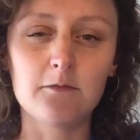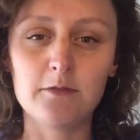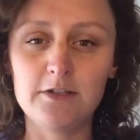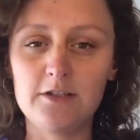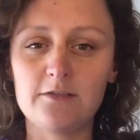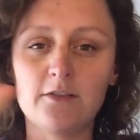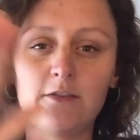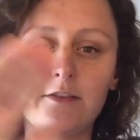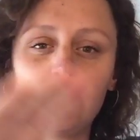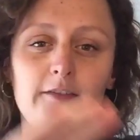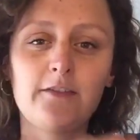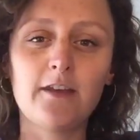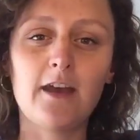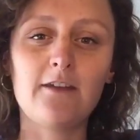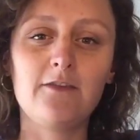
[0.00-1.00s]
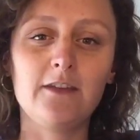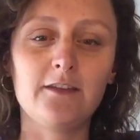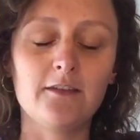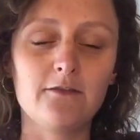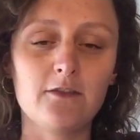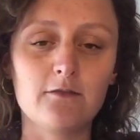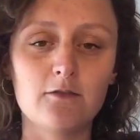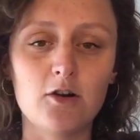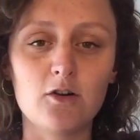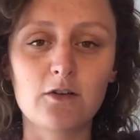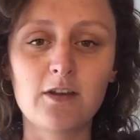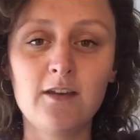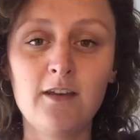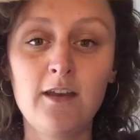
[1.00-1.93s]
which is on the surface of the rock.